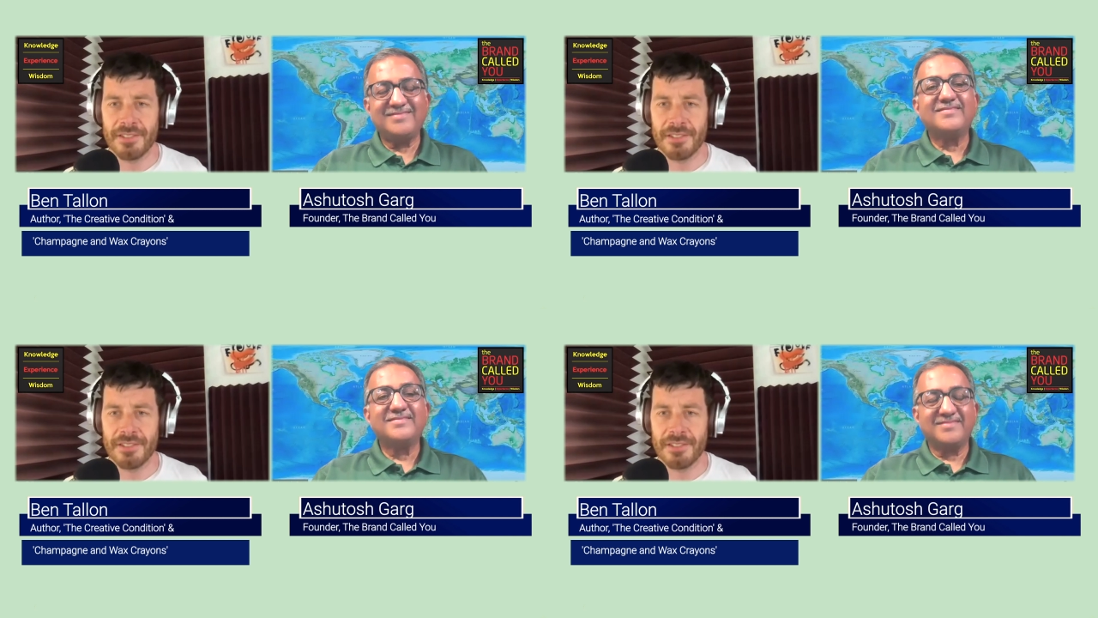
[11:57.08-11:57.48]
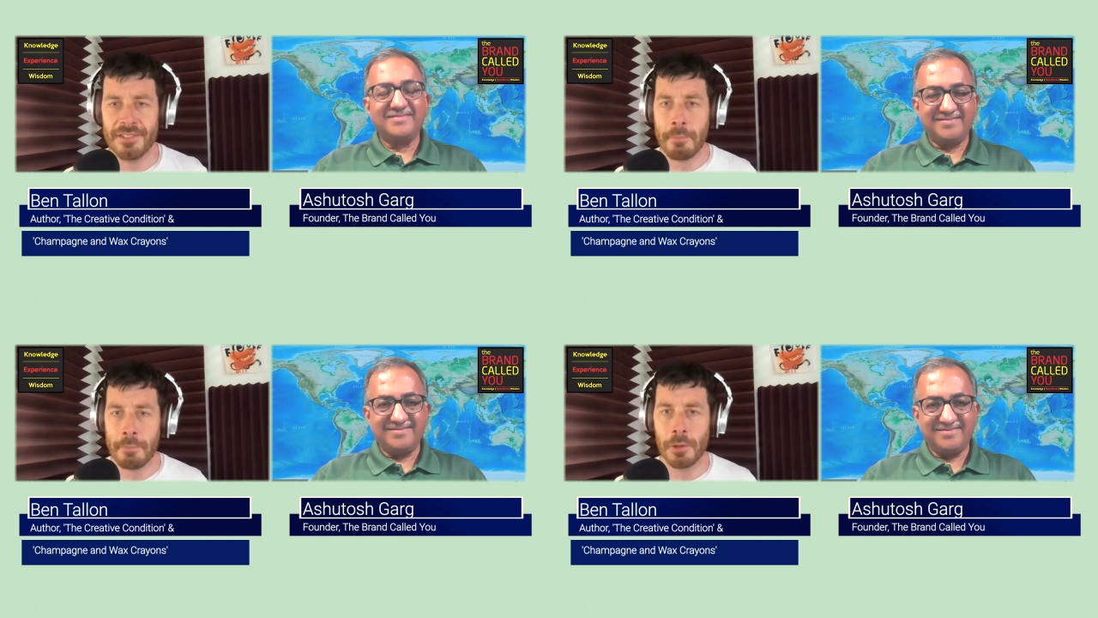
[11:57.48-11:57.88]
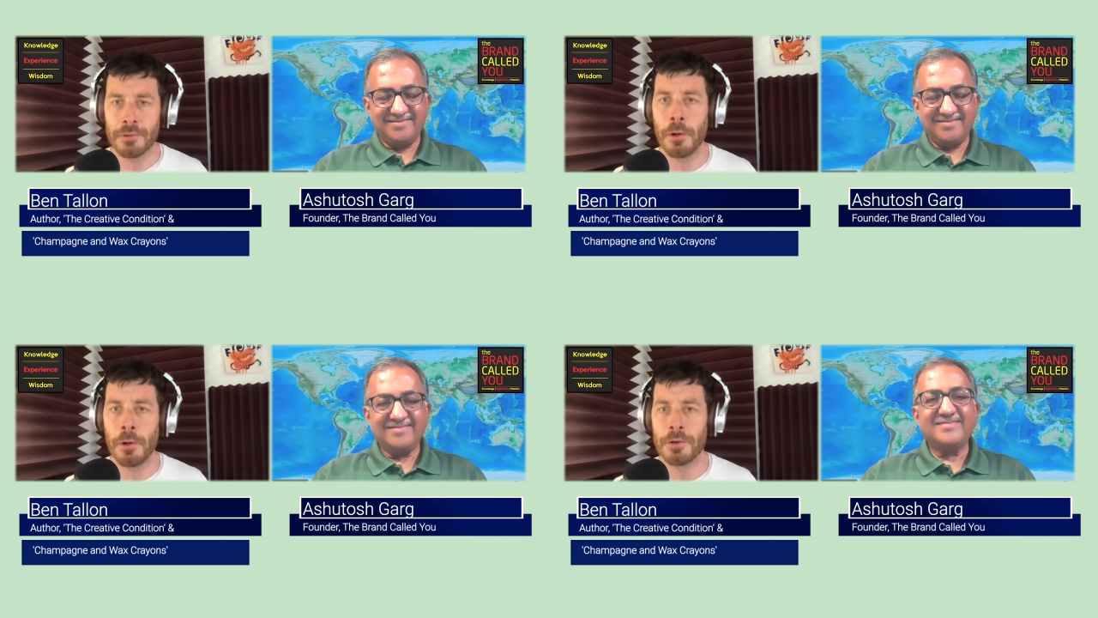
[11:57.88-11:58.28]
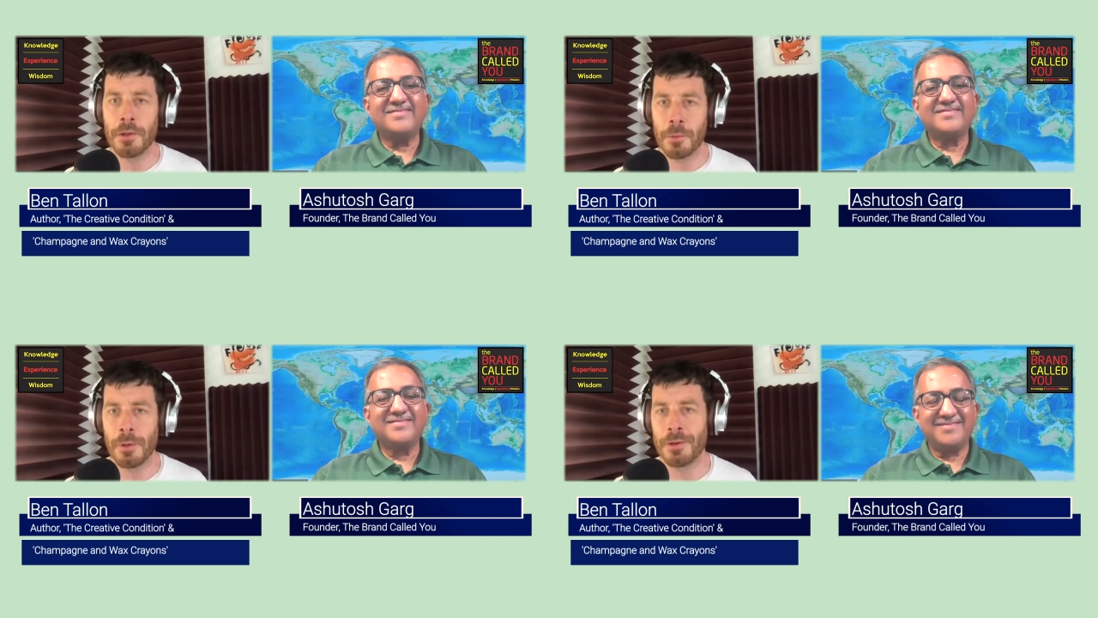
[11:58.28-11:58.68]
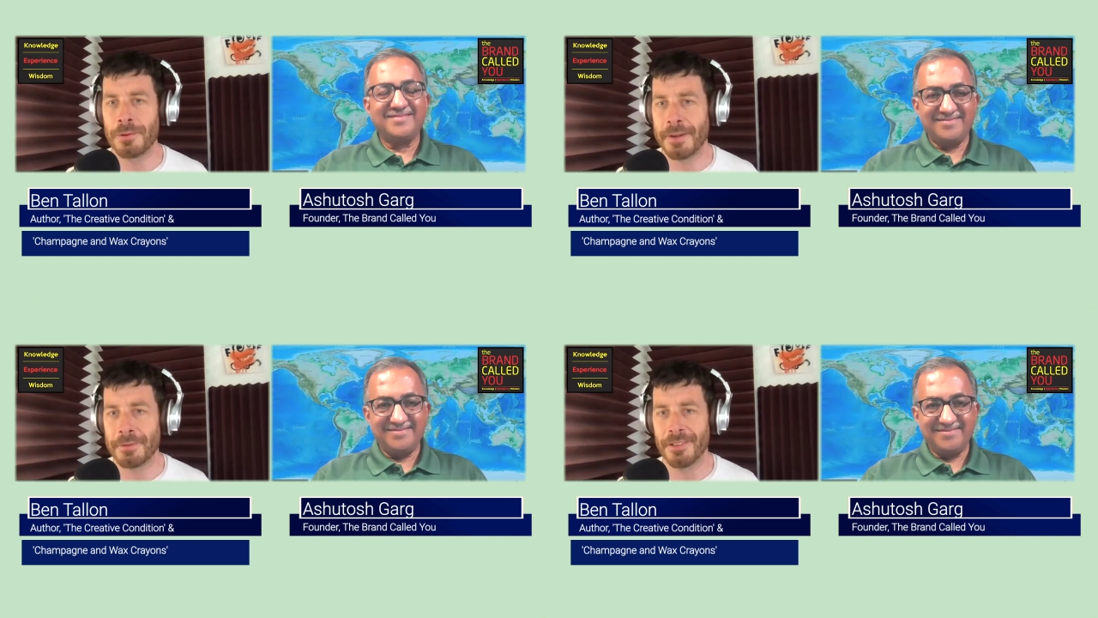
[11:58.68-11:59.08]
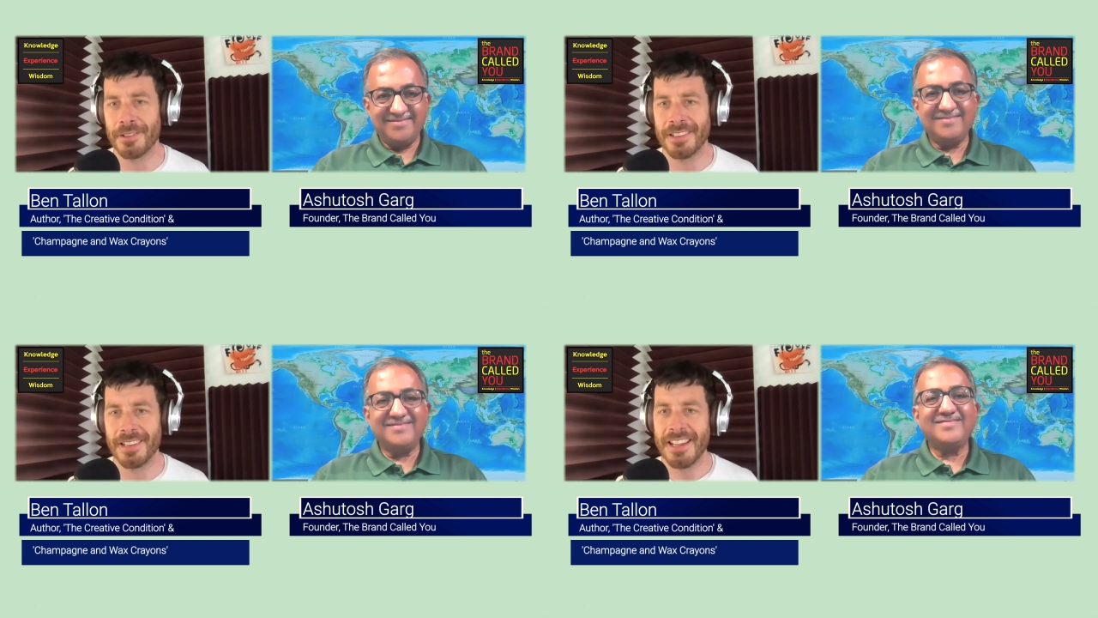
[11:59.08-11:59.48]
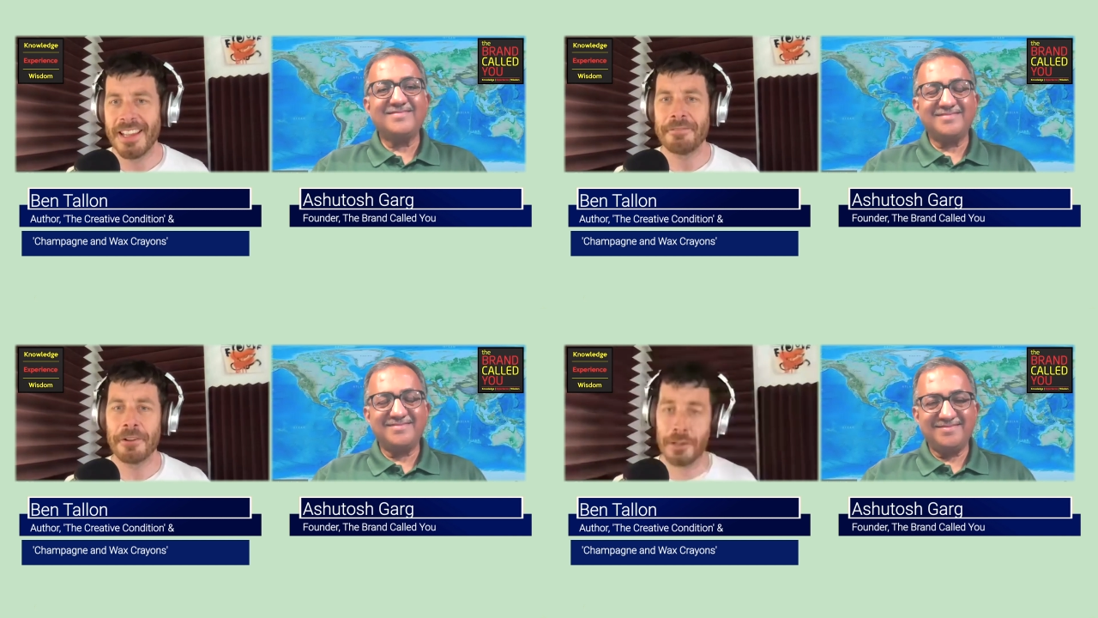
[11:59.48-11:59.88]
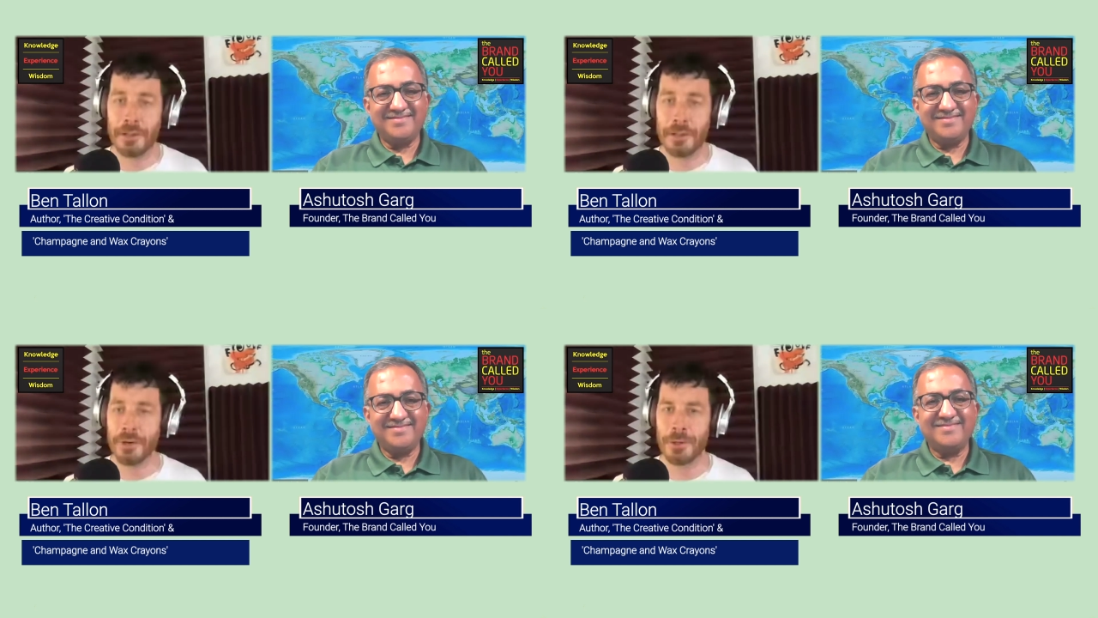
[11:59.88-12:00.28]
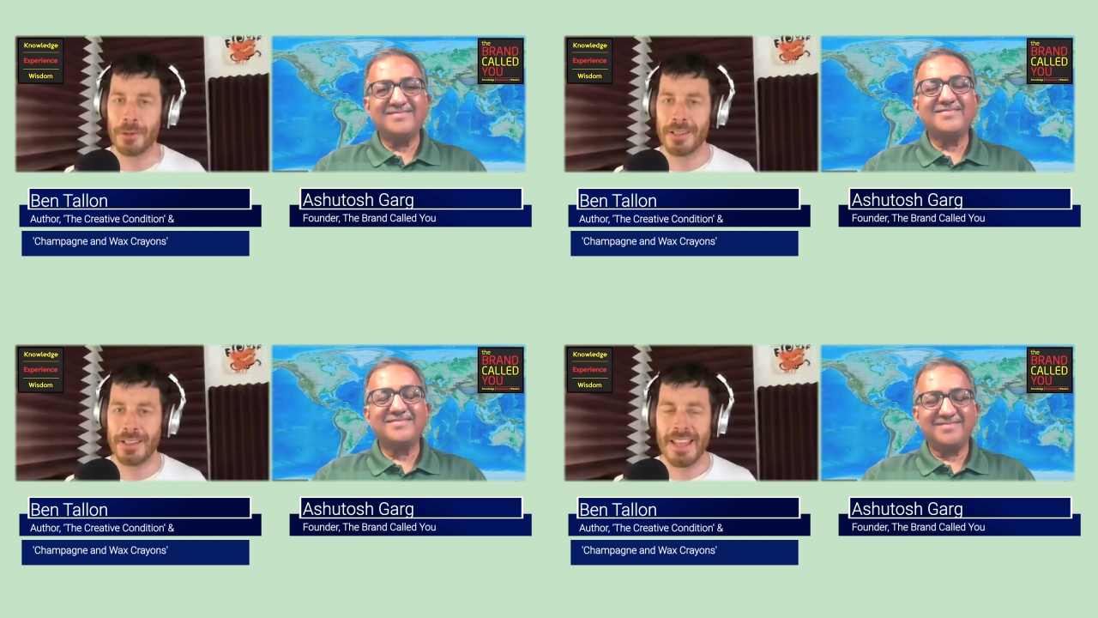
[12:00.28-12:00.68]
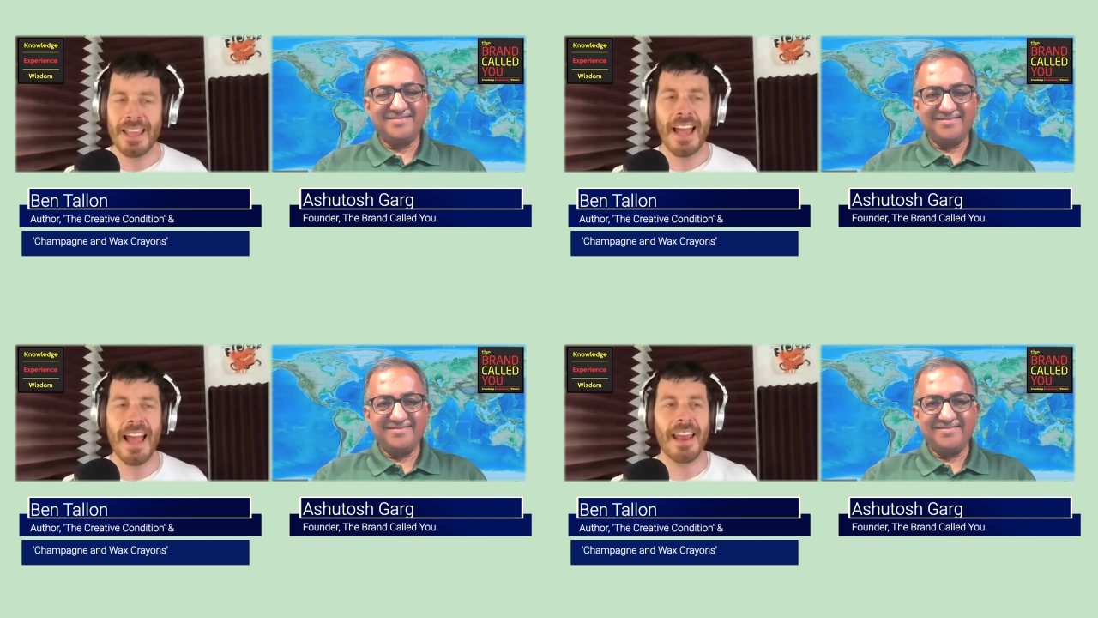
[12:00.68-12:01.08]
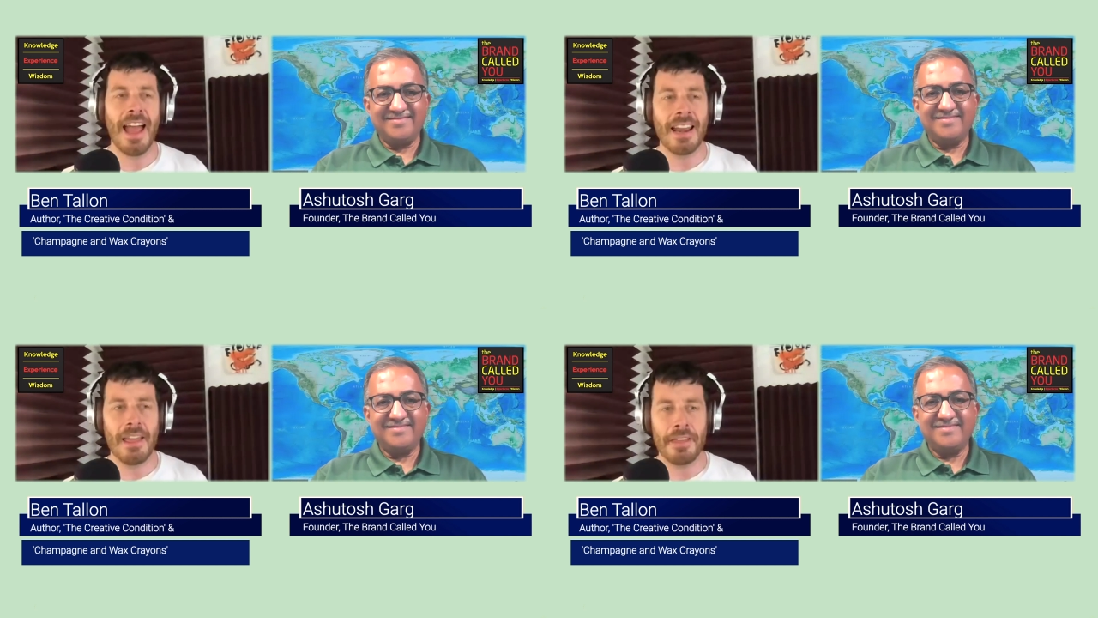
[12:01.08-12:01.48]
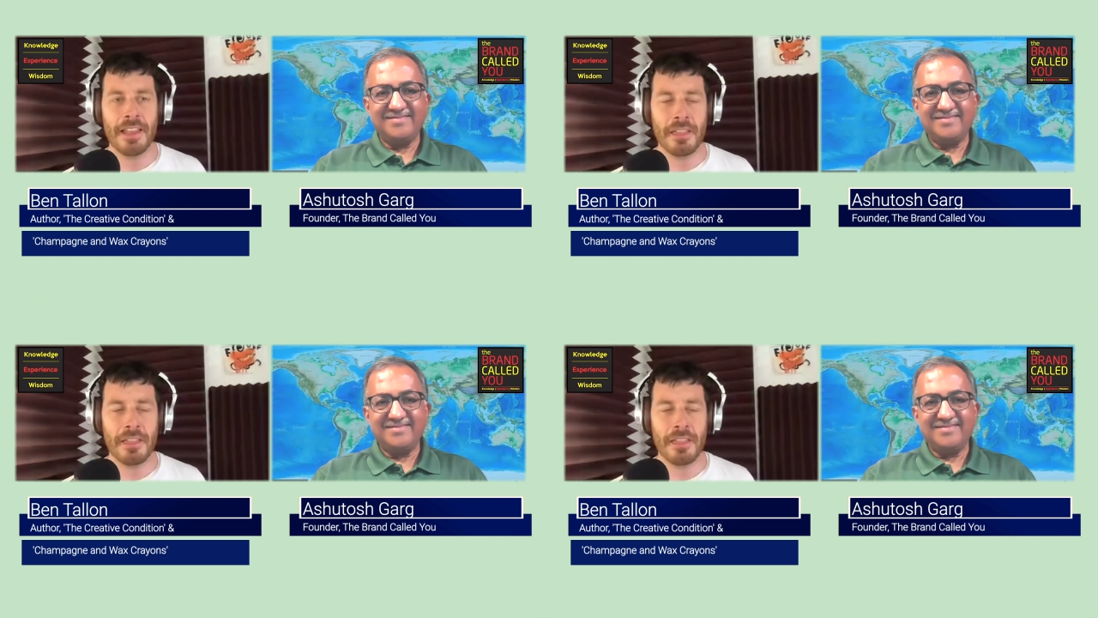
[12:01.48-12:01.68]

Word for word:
Speaker 1: to impose order on the world around us for control. And I think